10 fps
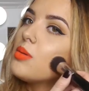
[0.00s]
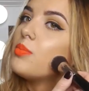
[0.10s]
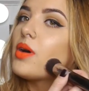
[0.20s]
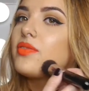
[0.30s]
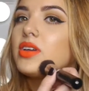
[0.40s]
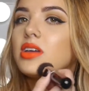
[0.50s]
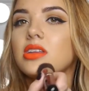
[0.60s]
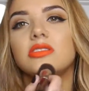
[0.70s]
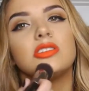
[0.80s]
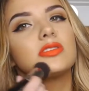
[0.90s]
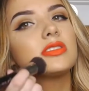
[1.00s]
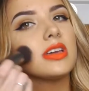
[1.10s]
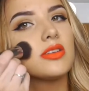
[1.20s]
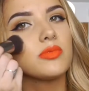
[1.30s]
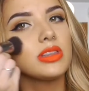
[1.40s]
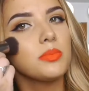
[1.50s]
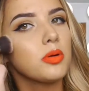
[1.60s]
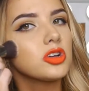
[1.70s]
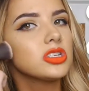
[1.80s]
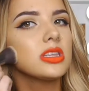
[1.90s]
buffing it into your skin, really
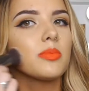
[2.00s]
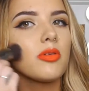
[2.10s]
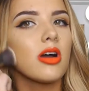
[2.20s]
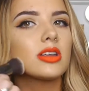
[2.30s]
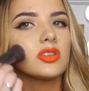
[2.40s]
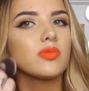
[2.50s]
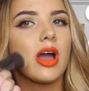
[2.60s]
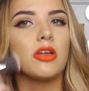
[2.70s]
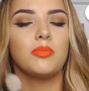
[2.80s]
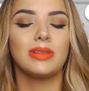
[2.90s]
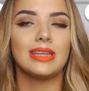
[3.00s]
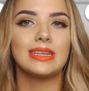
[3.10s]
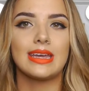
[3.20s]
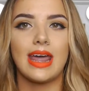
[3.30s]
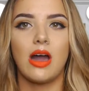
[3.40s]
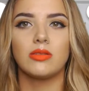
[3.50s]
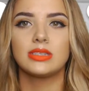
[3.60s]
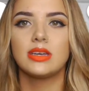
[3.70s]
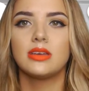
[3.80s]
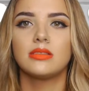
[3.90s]
pushing the product around, blending it out.